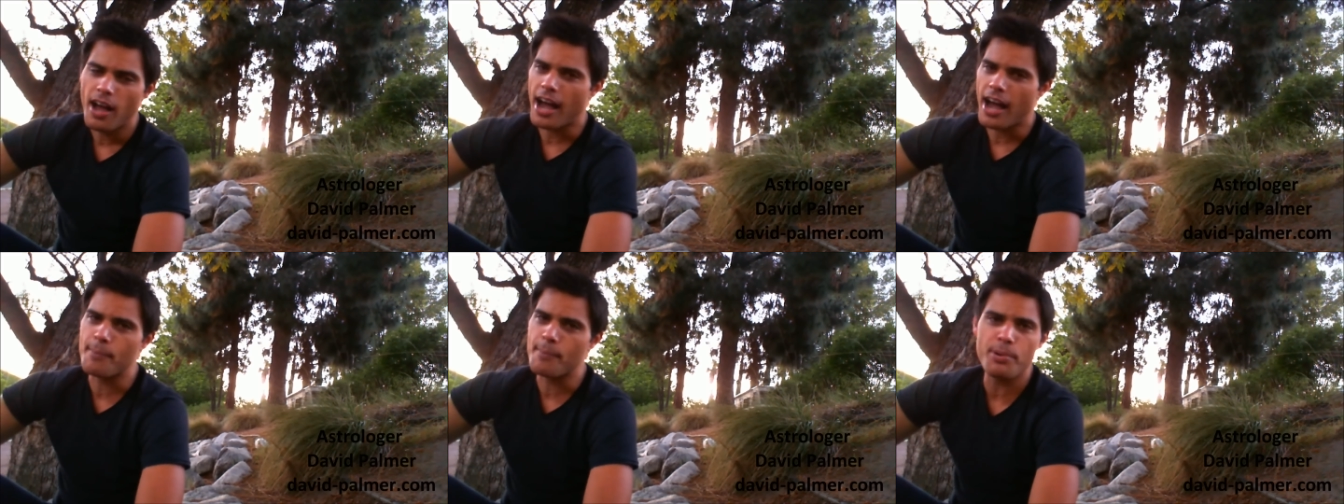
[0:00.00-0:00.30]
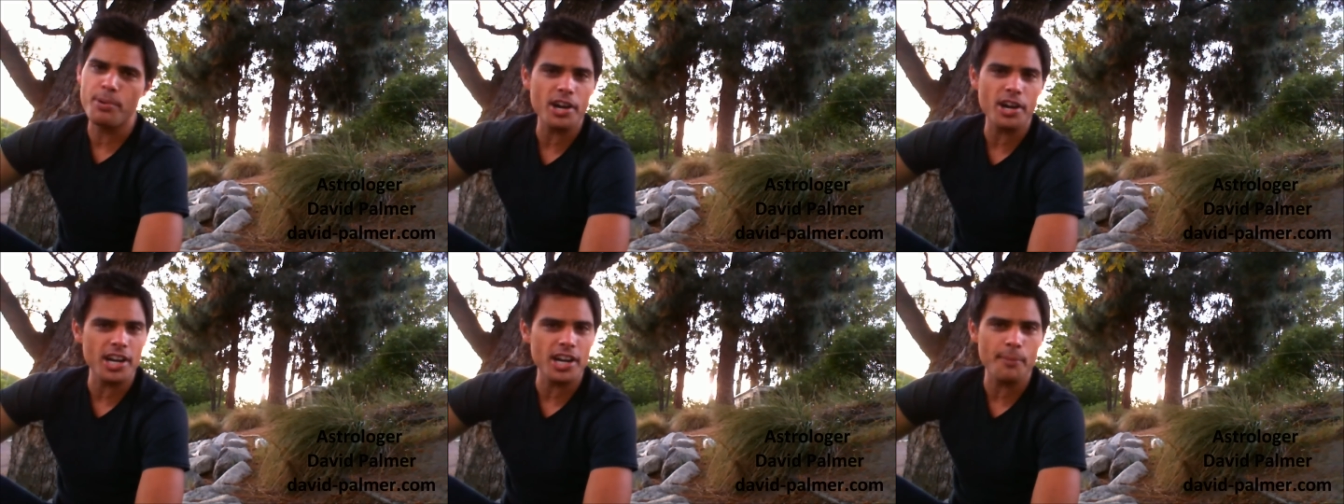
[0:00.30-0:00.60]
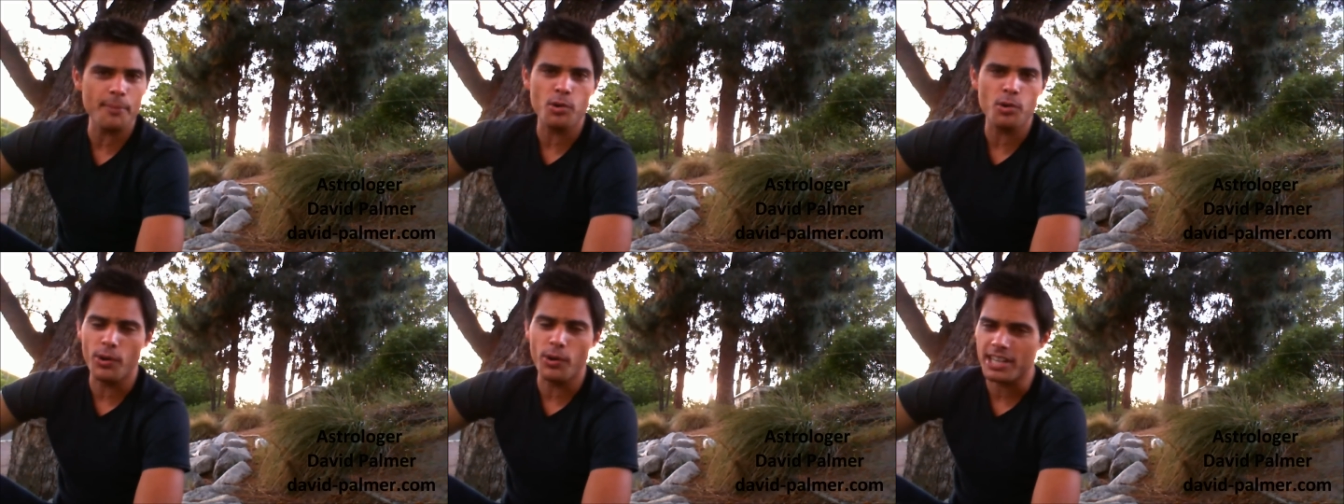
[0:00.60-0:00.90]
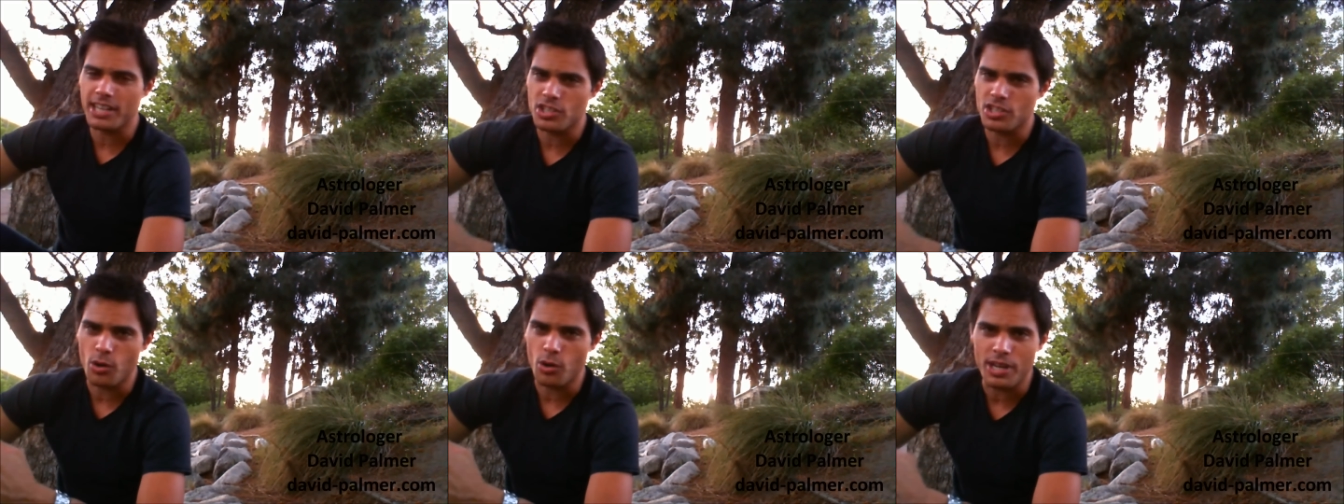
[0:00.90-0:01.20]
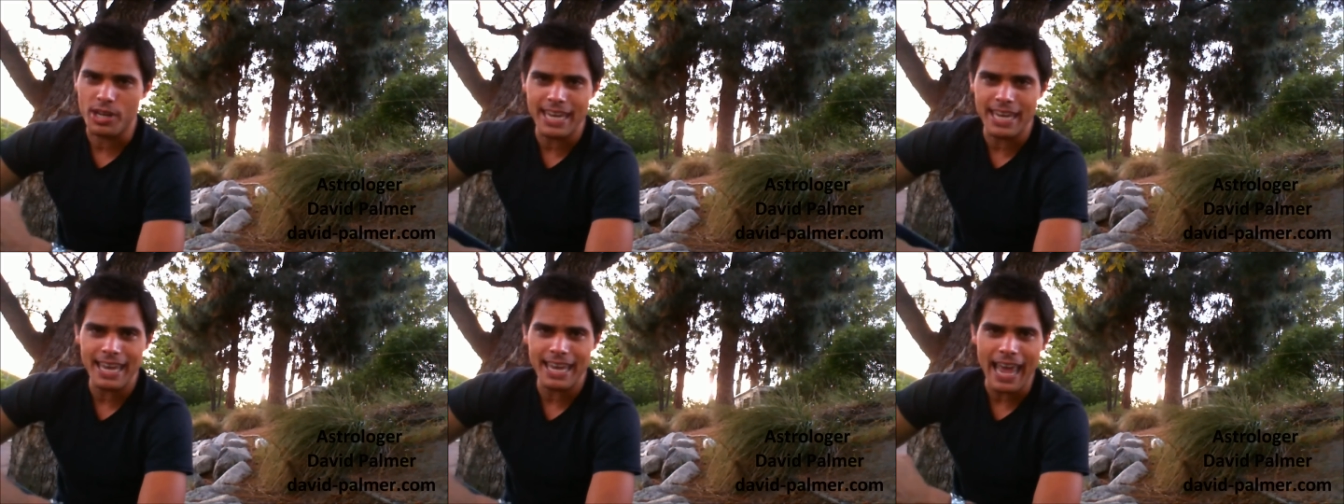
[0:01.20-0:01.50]
I'm booking up quick, so
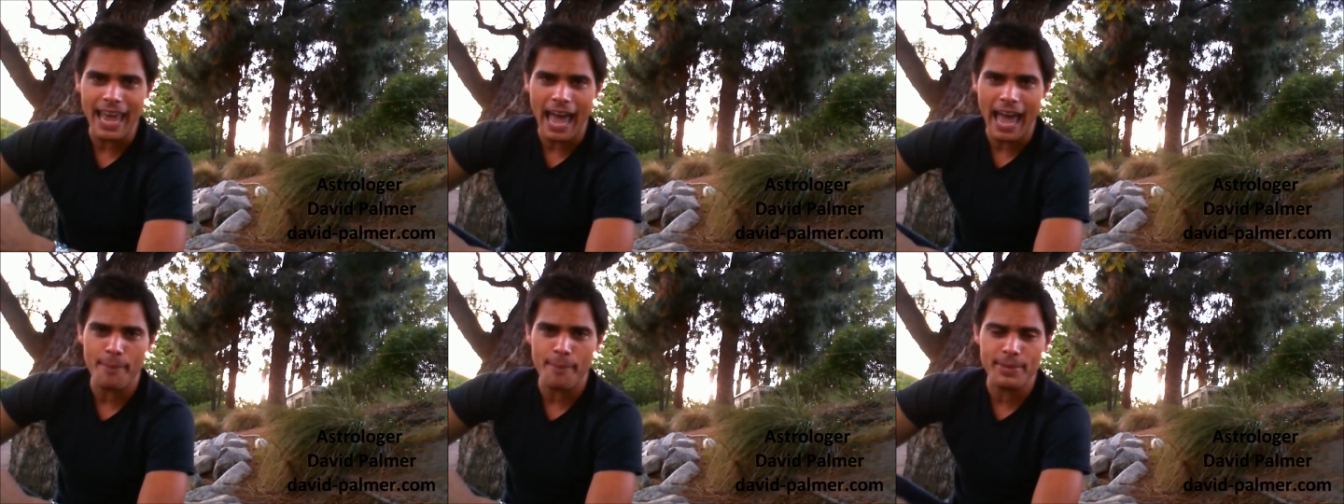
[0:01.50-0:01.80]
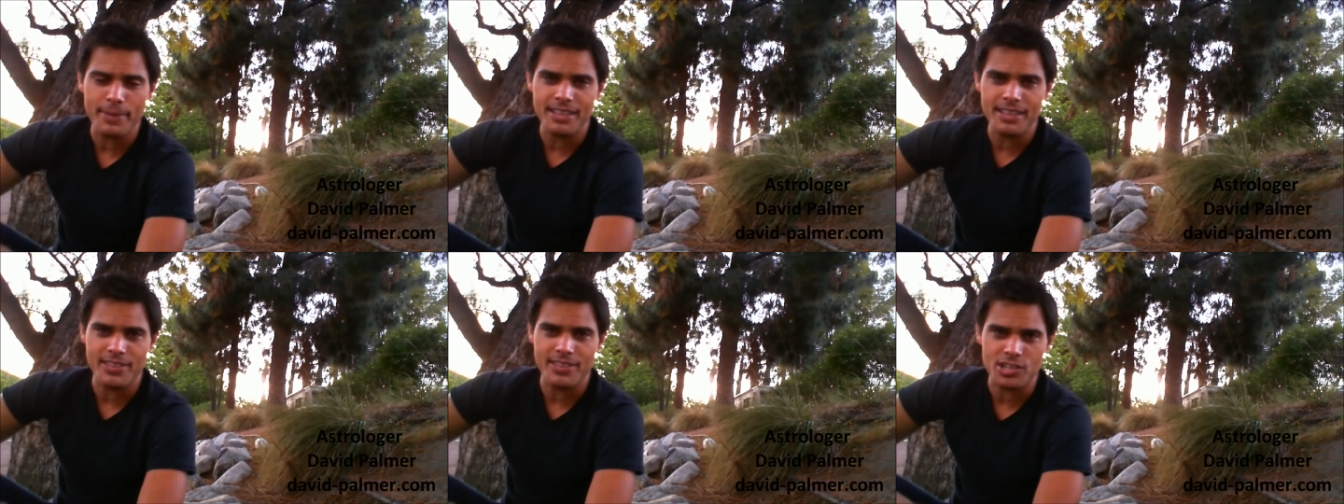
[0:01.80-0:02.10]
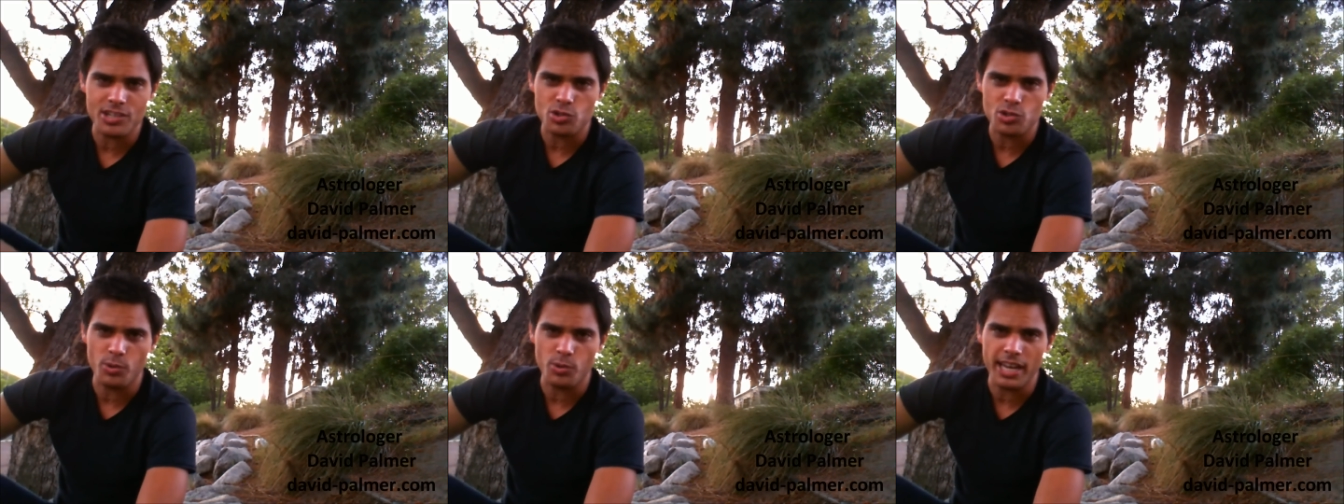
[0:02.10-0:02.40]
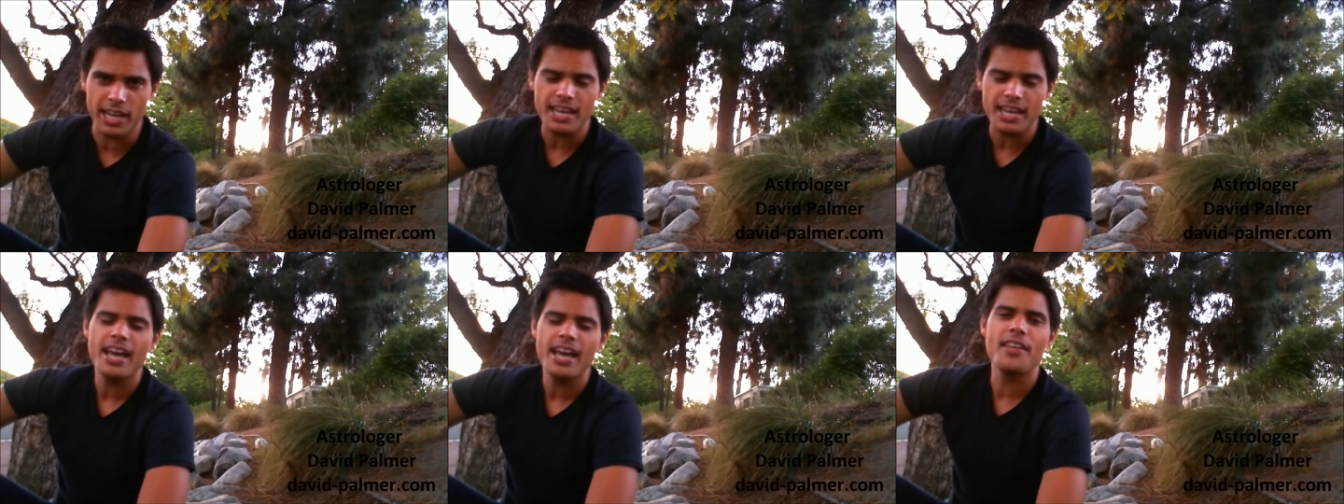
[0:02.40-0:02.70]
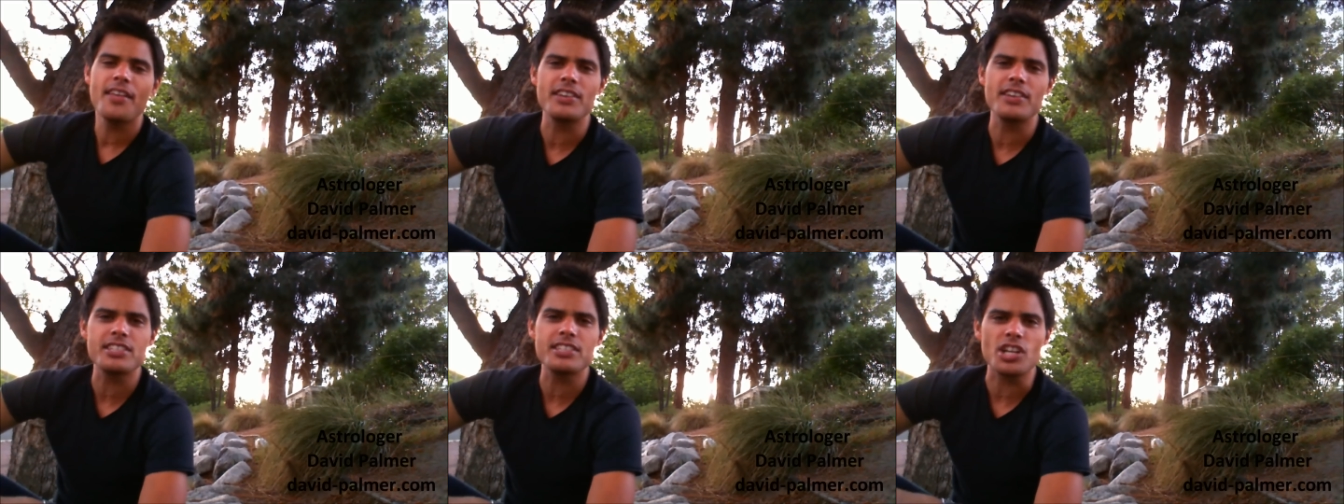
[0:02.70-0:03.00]
get at me this week.
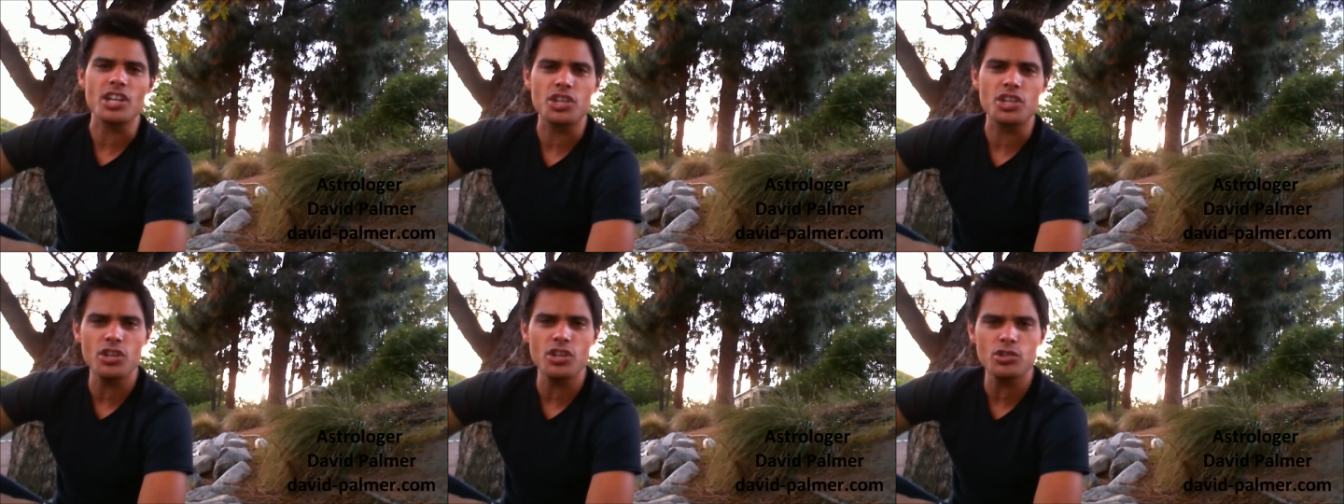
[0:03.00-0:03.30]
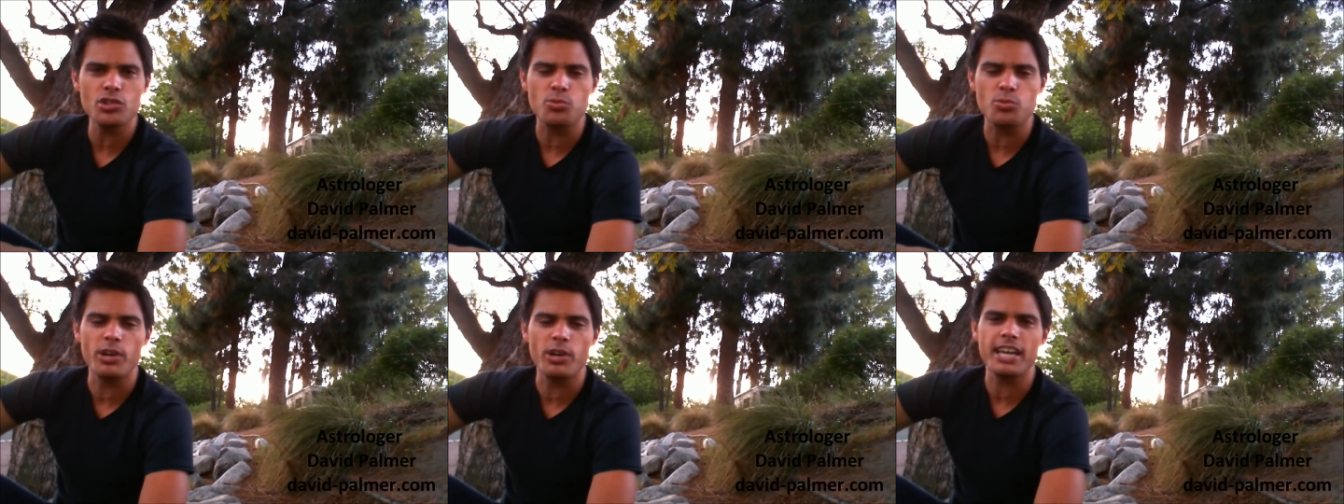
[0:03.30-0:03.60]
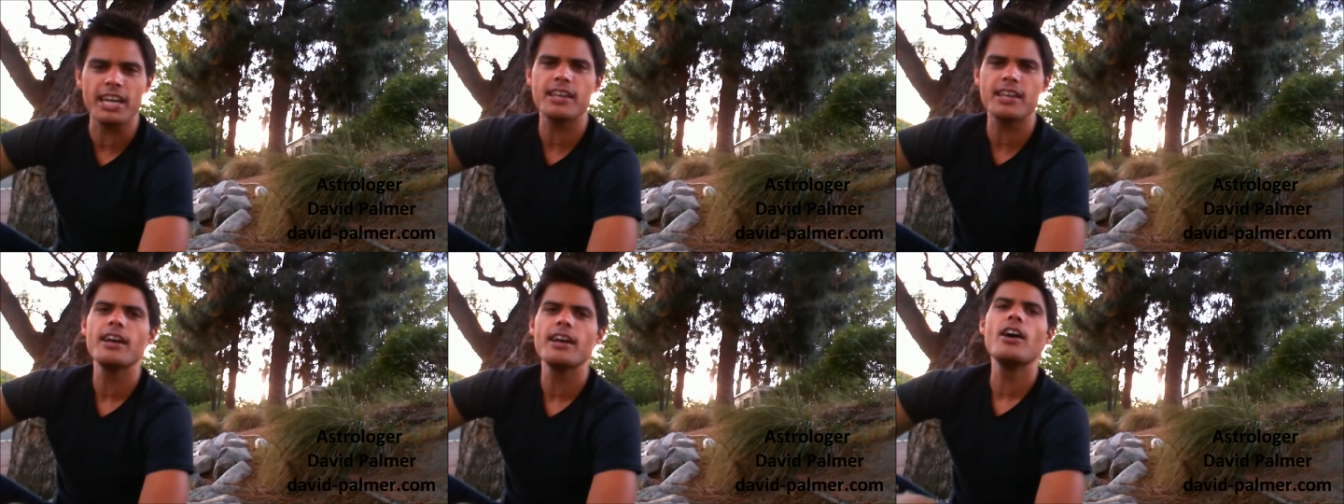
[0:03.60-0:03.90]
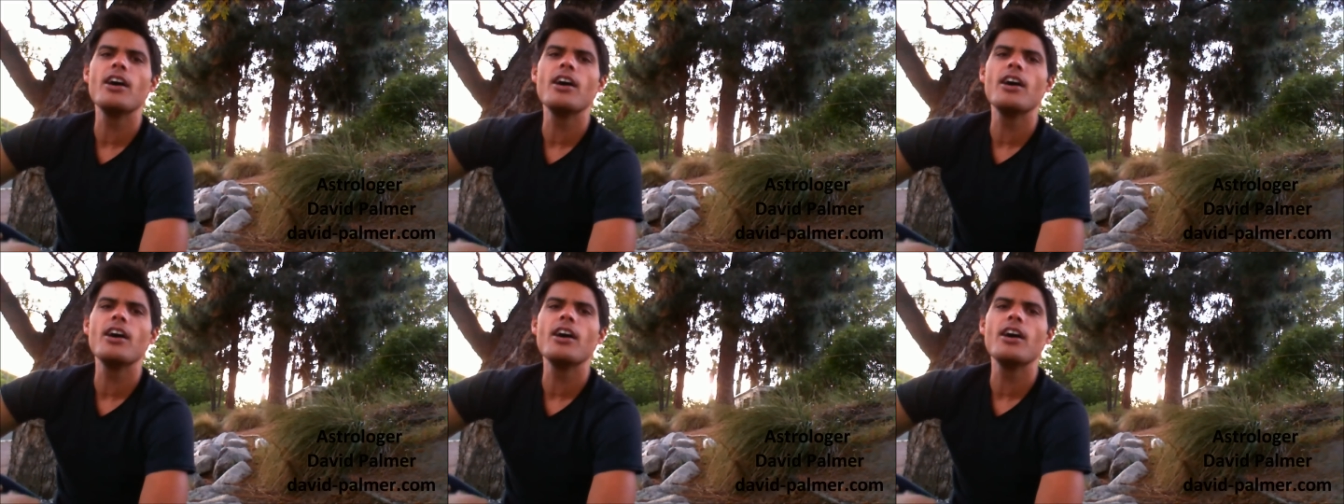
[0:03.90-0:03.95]
This is a huge week.